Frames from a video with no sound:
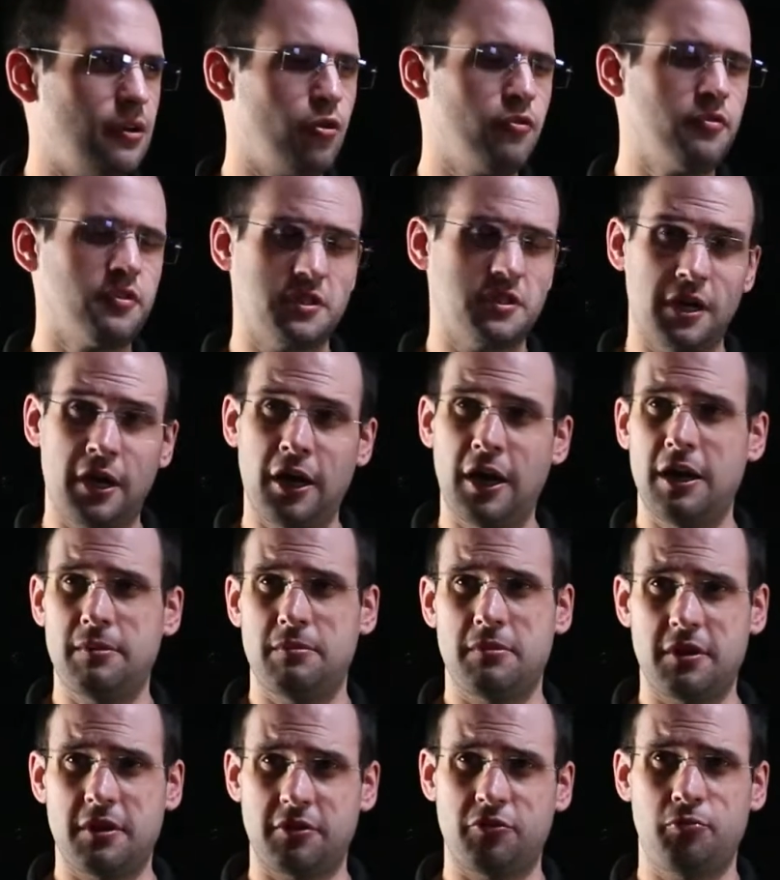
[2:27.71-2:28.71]
over
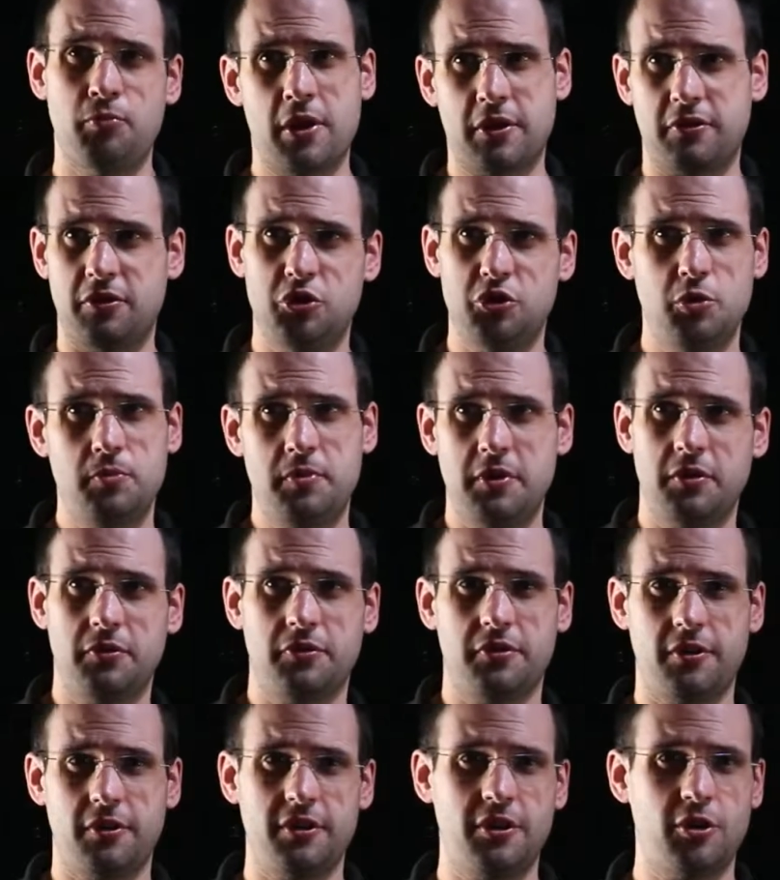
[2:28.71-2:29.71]
time, I expect that you'll be
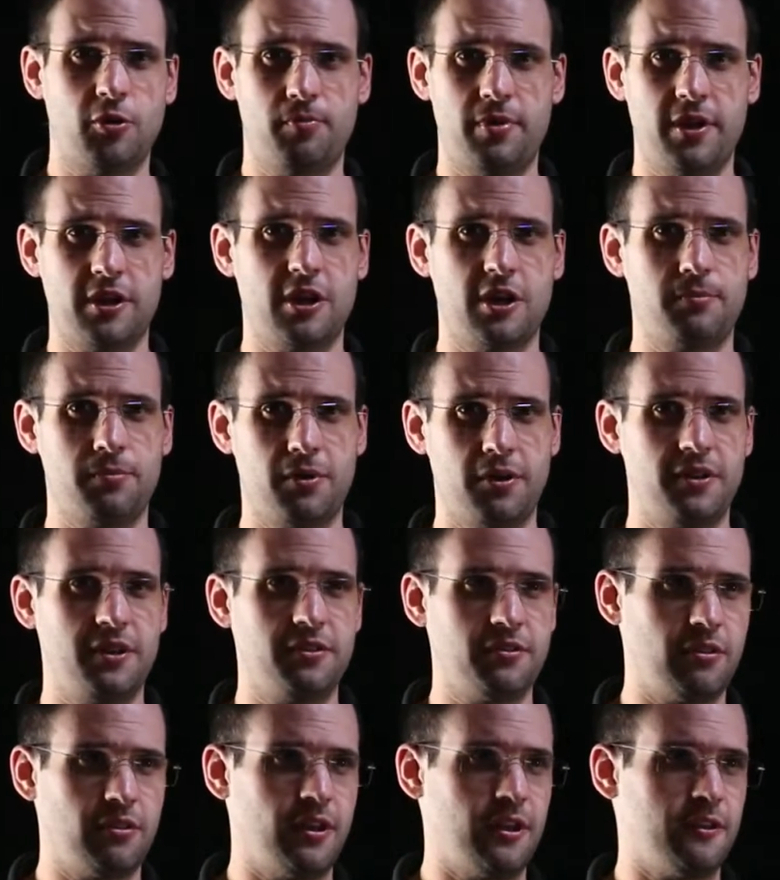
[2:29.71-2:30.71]
able to, pick up on
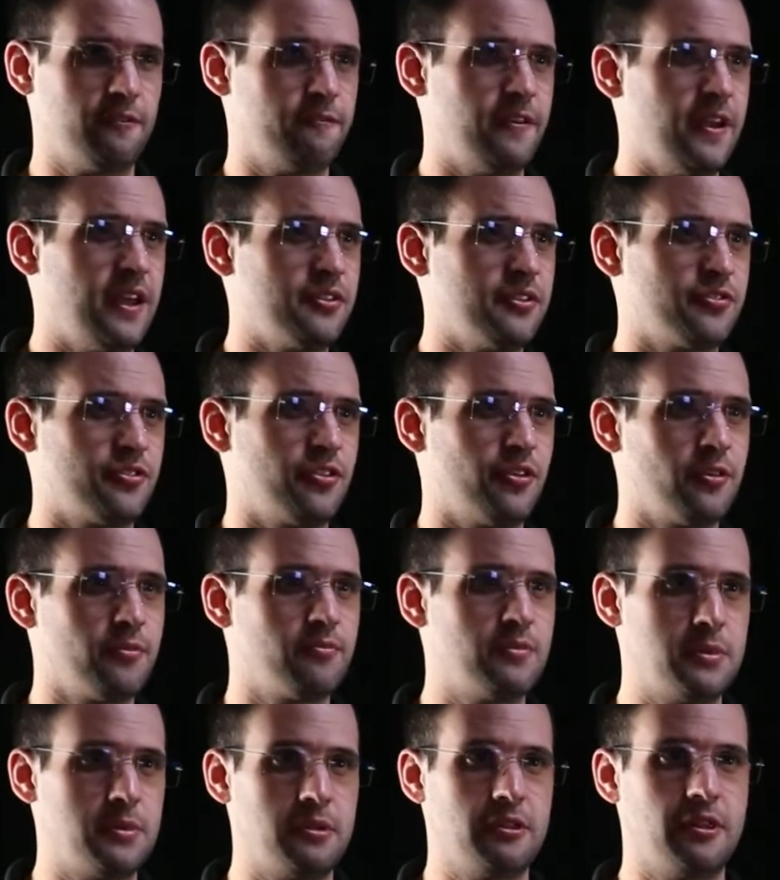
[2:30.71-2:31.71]
these a lot faster,
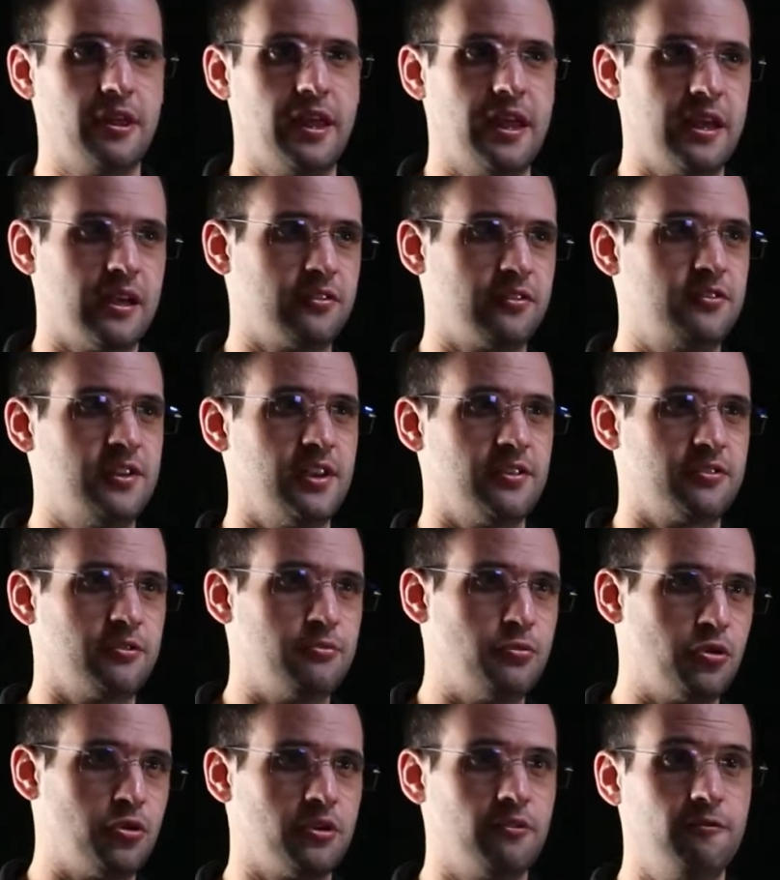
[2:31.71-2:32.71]
maybe the
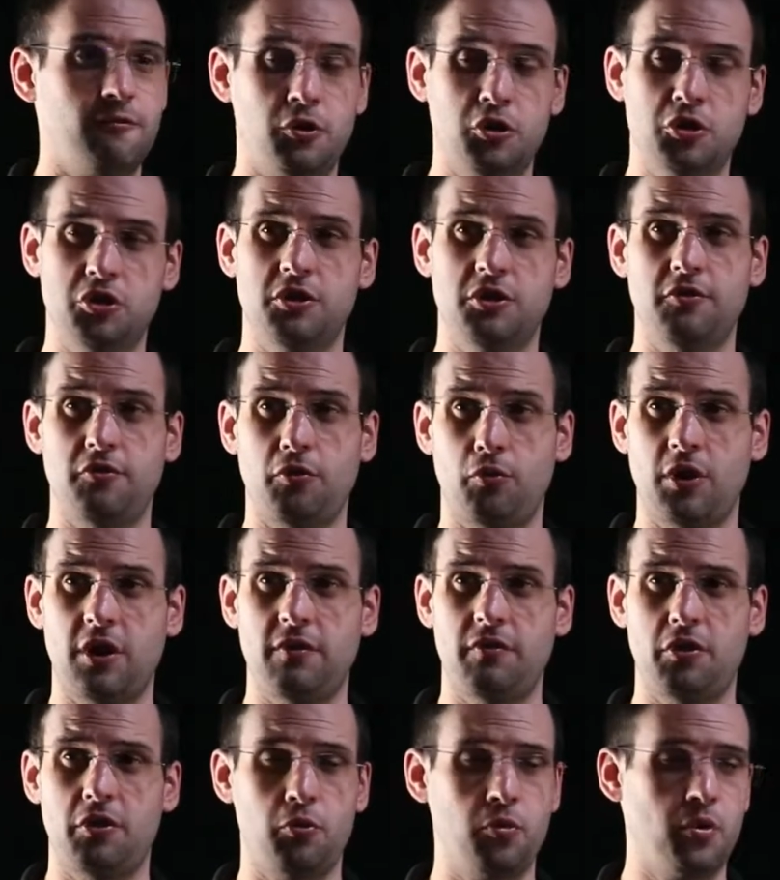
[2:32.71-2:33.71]
hexadecimal conversions or
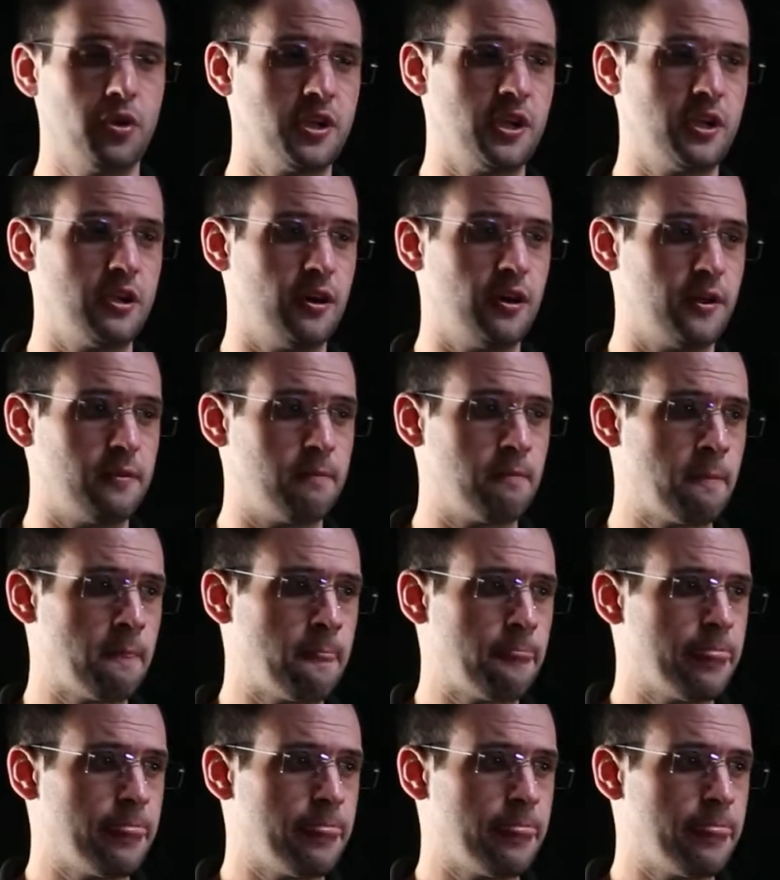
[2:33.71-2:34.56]
whatever you're working on.